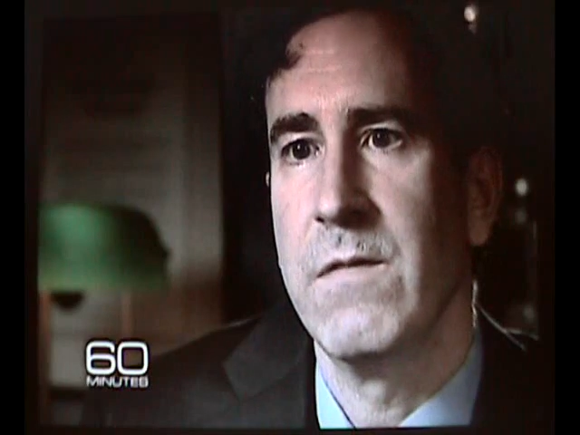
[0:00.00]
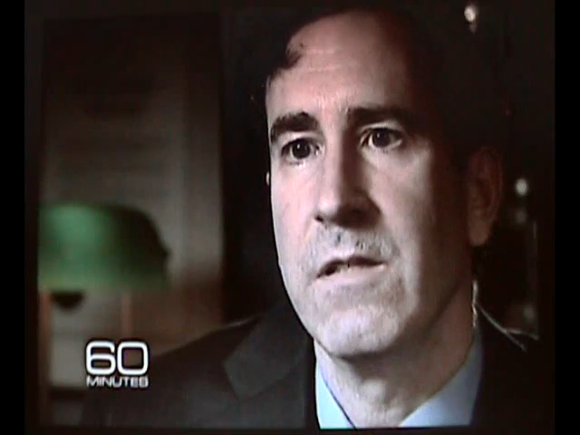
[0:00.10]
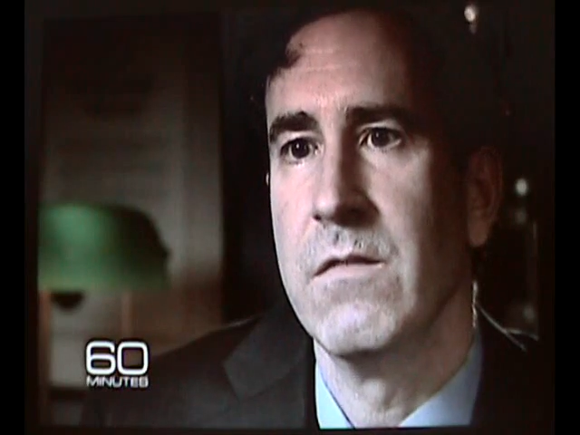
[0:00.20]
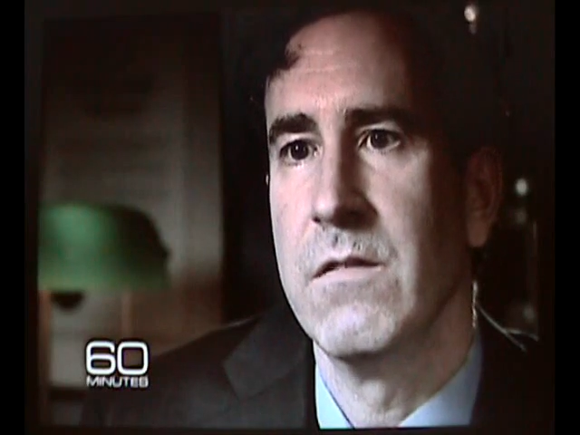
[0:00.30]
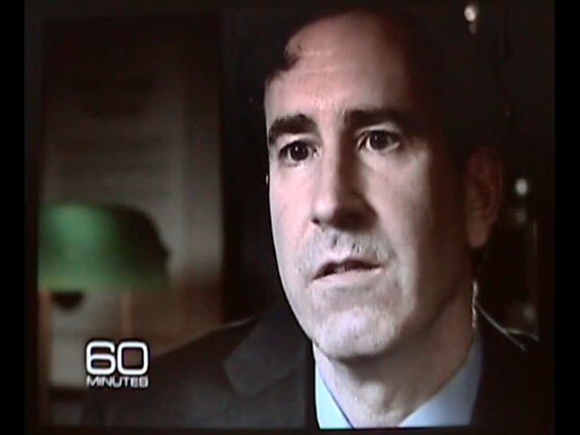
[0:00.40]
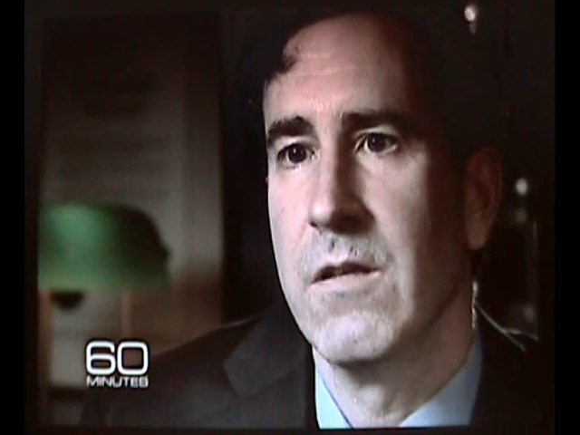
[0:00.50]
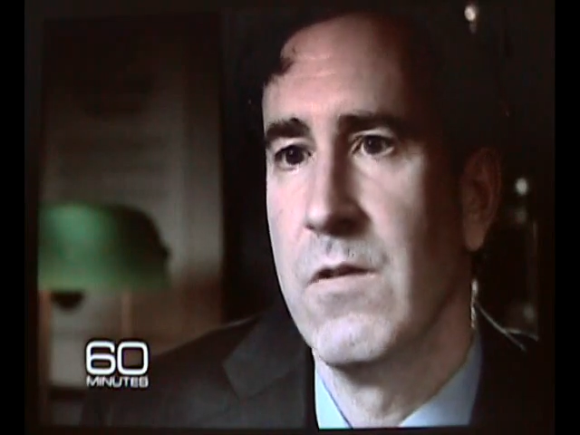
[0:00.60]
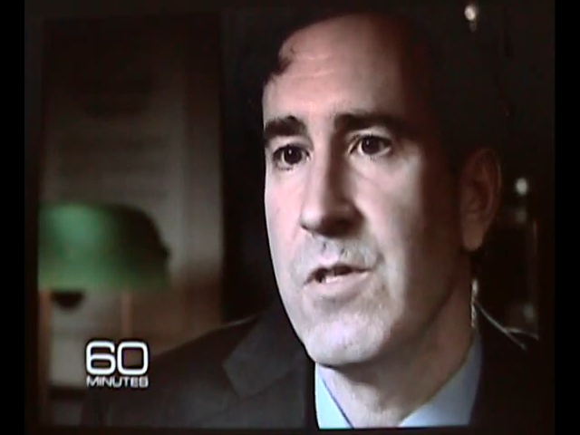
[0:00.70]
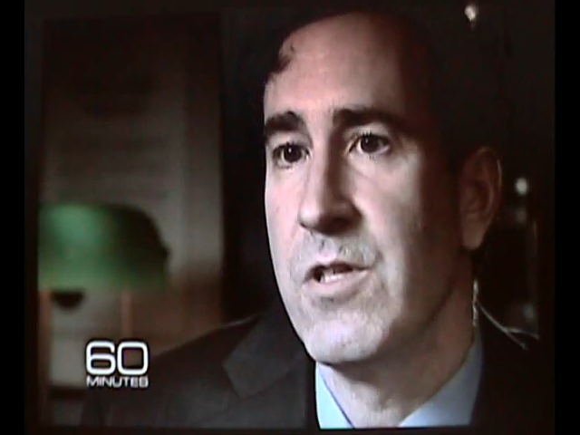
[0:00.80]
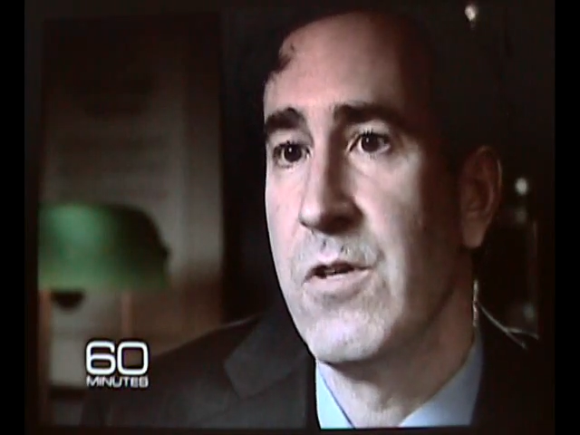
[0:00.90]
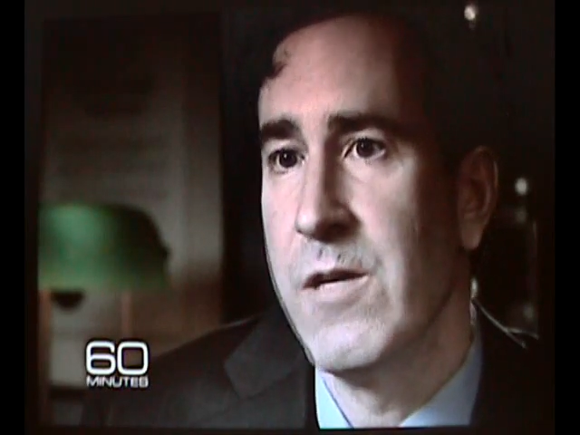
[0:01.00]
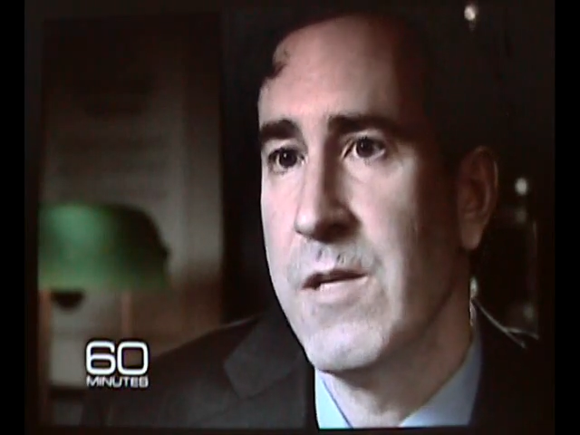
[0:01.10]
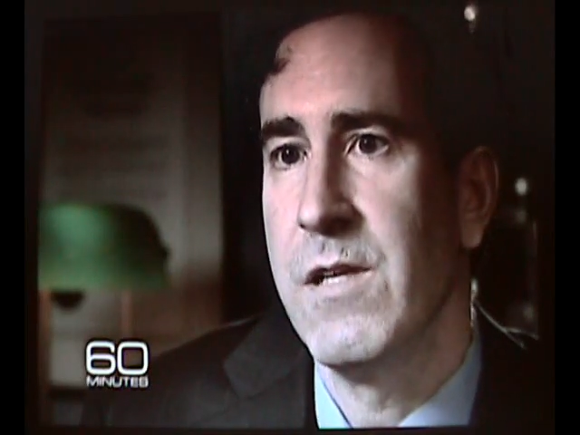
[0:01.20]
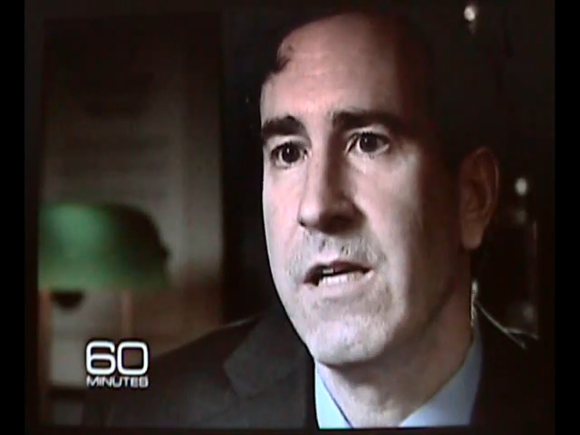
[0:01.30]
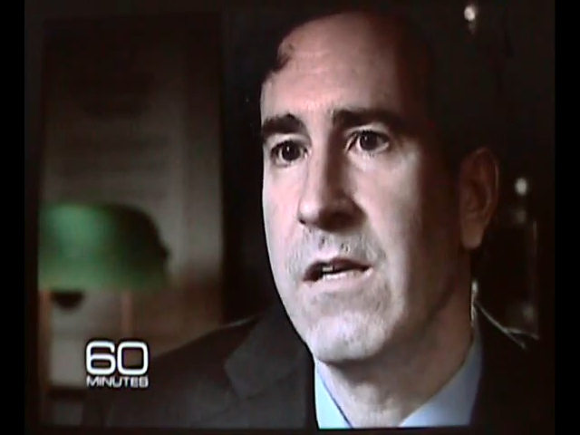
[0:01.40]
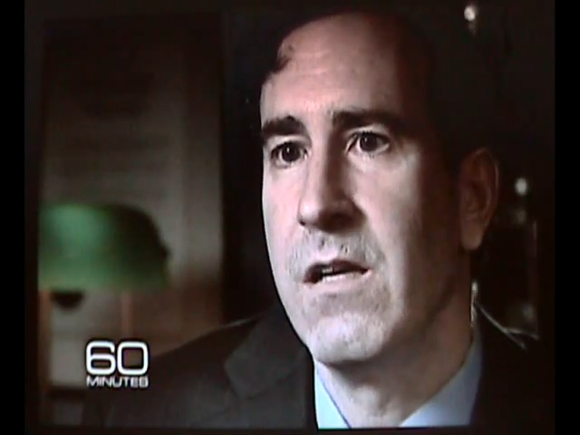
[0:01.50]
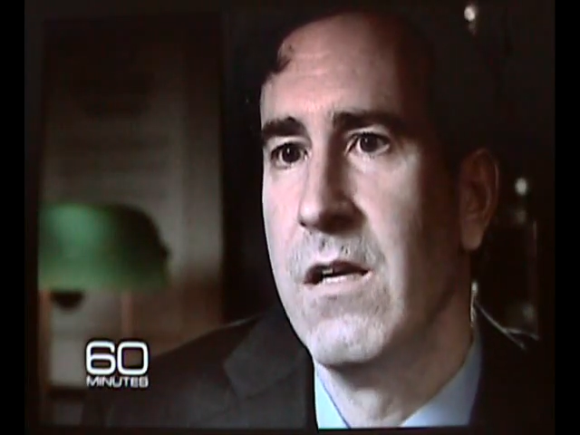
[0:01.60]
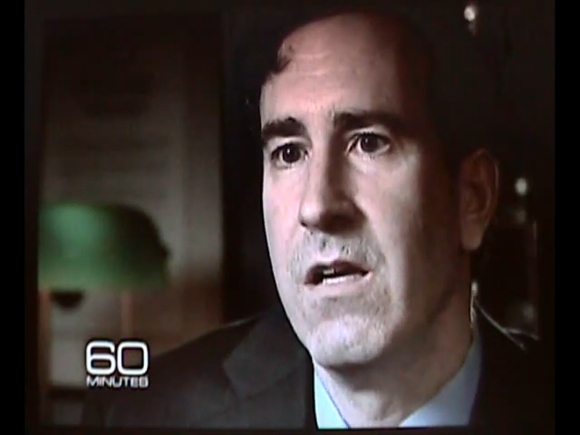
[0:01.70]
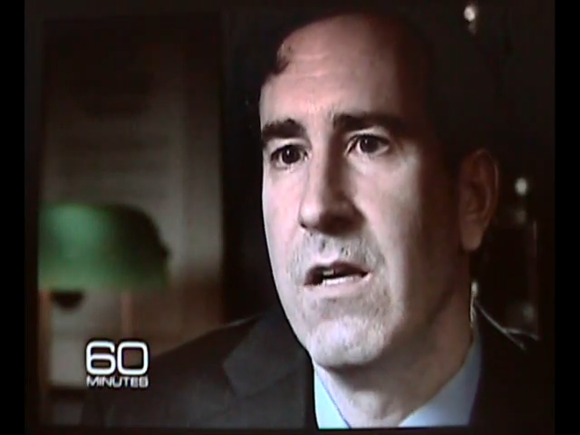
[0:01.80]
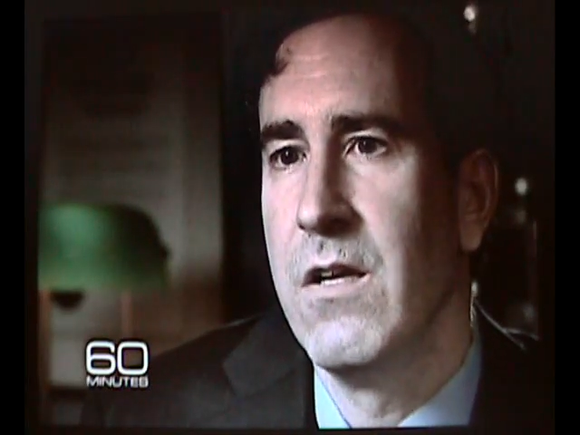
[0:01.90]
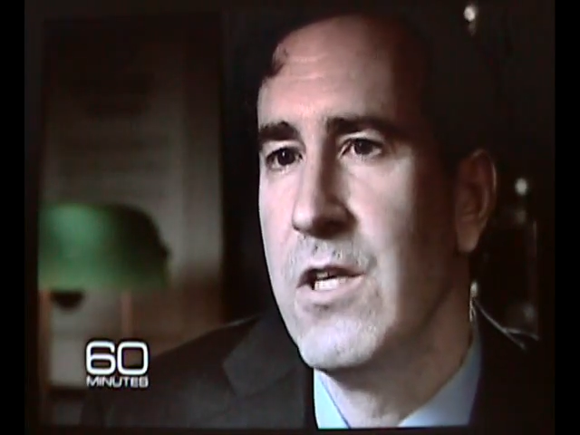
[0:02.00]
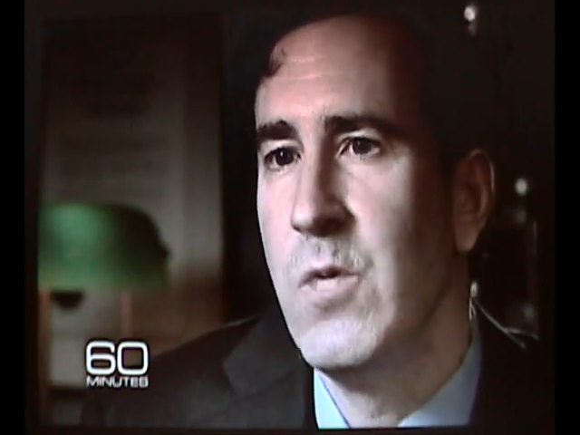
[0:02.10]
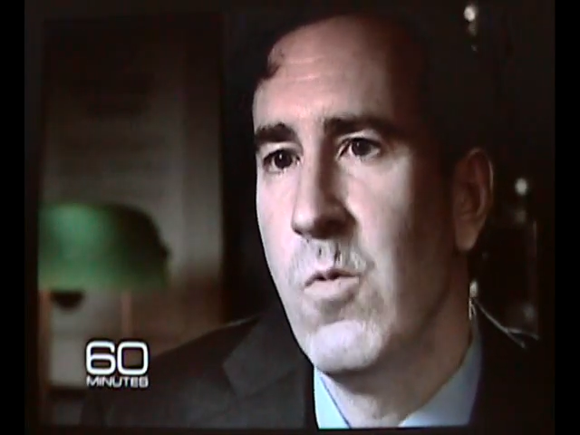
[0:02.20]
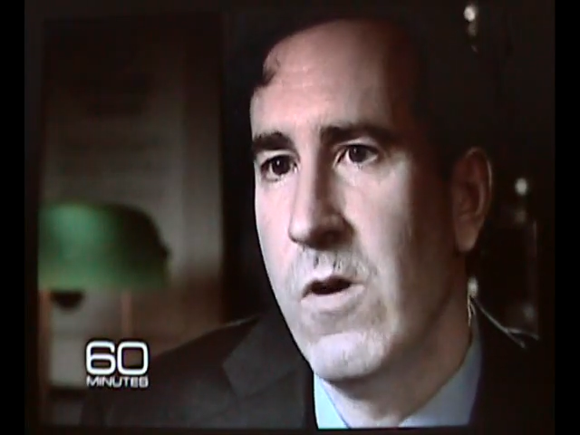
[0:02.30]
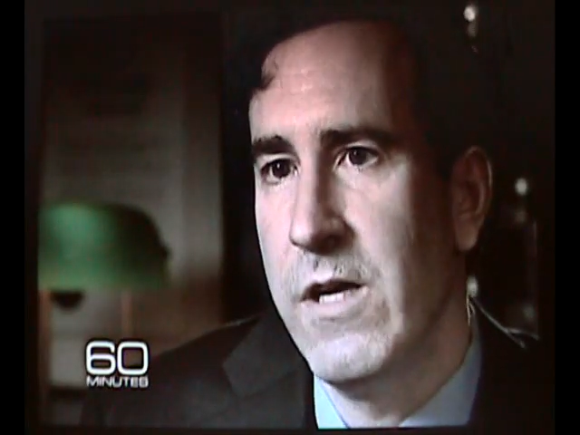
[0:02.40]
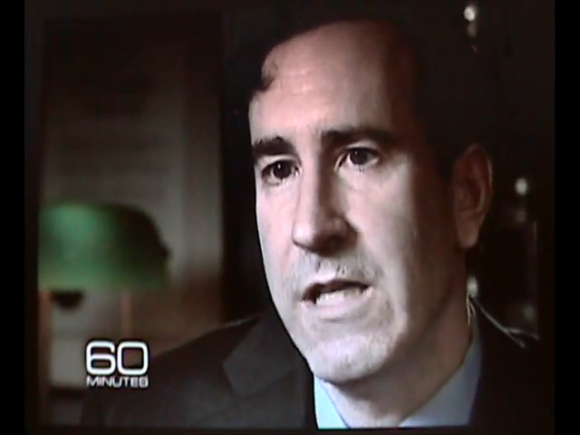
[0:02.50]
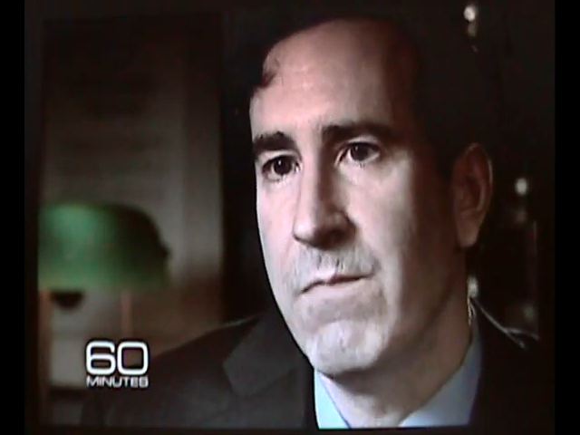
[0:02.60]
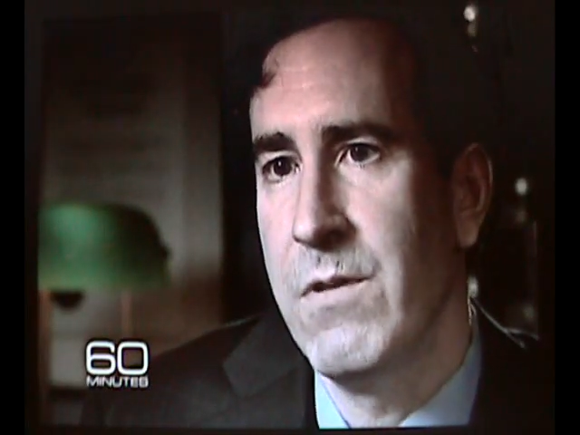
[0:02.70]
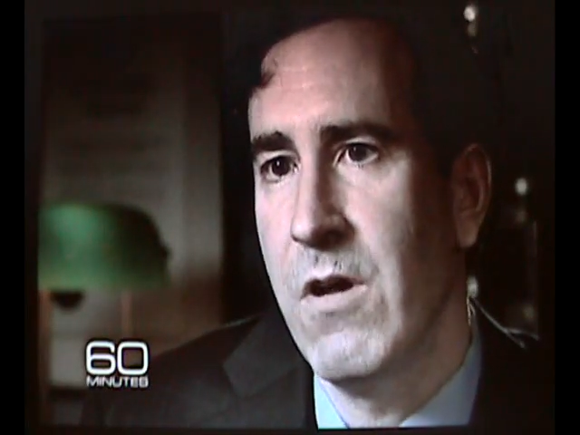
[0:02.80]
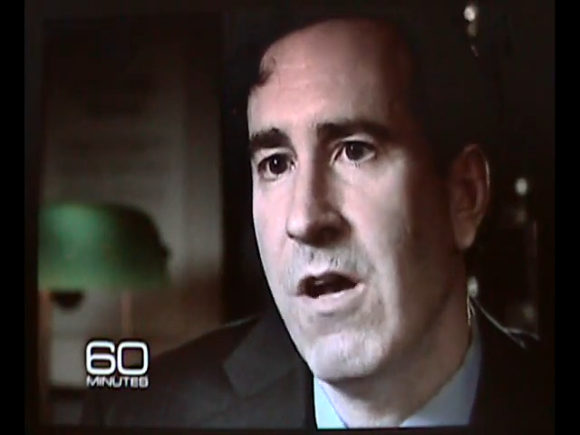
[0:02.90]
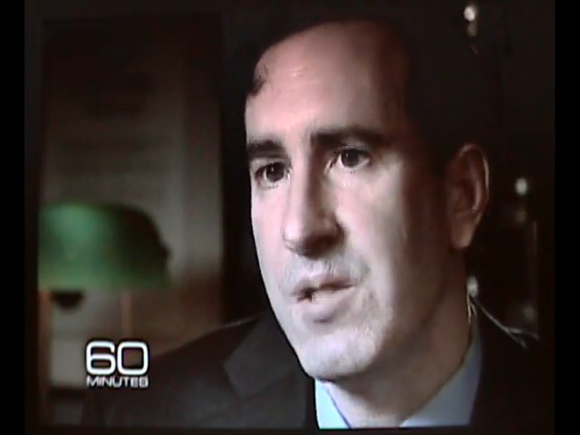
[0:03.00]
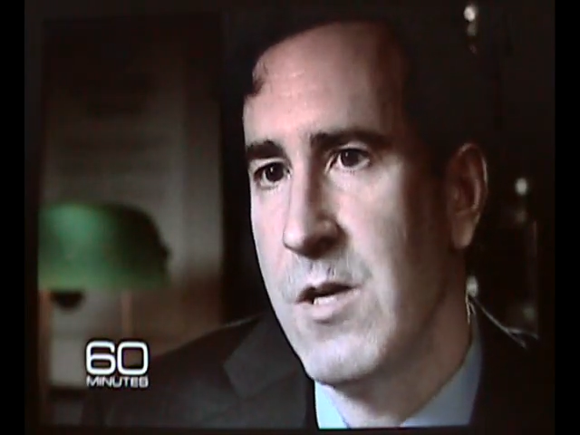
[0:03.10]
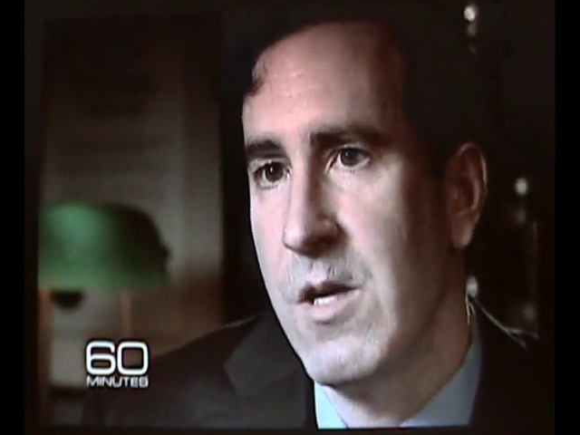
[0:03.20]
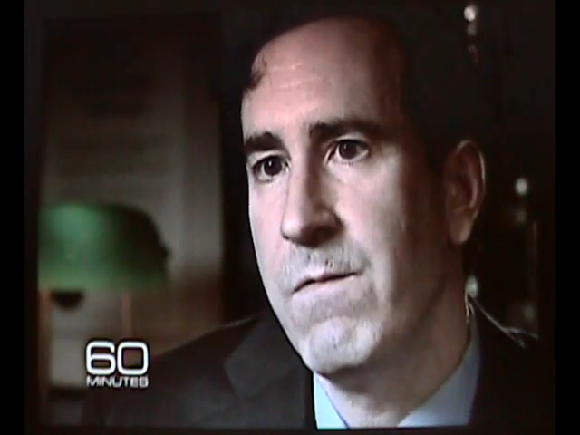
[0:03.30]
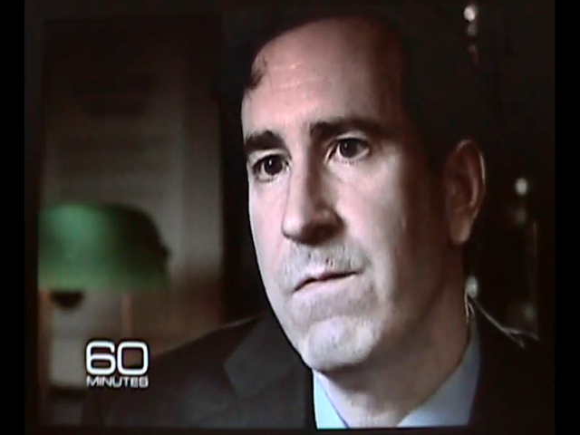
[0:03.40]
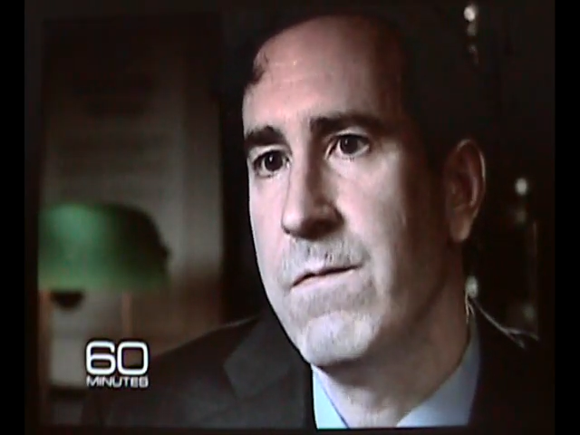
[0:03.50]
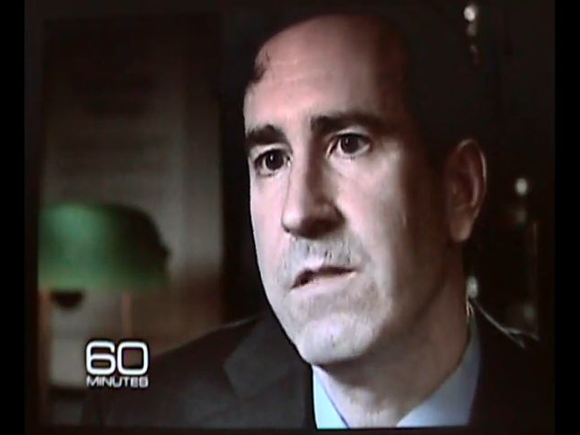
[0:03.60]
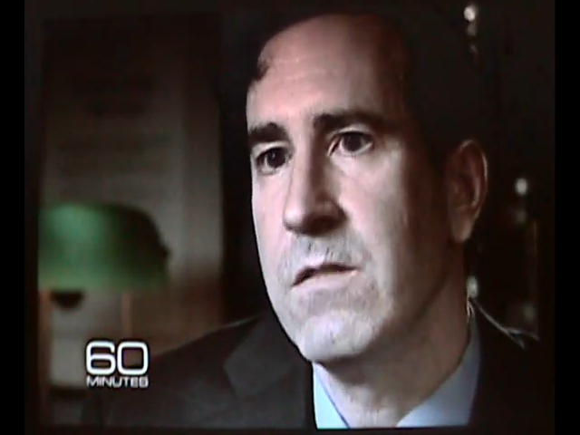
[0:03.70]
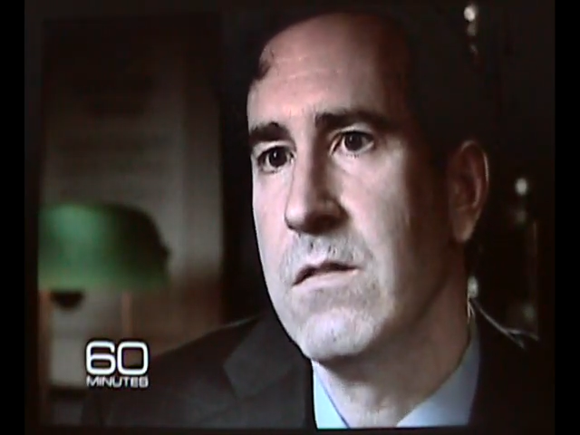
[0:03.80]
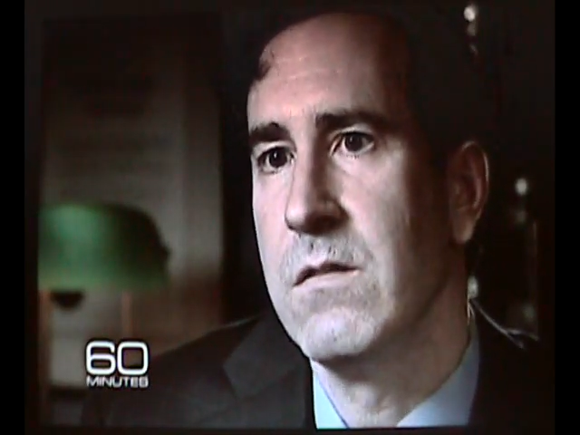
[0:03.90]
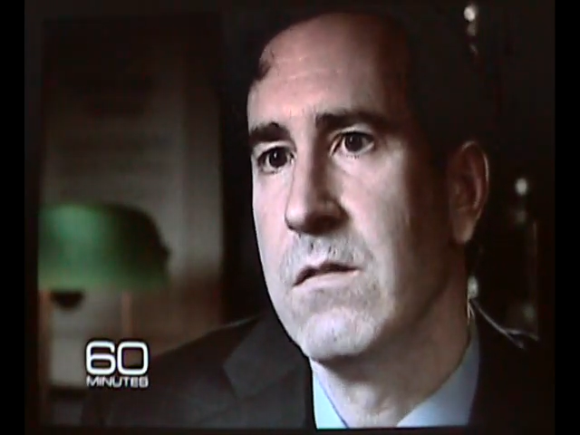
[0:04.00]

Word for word: field, who's a dirty player, you want him tossed off the field.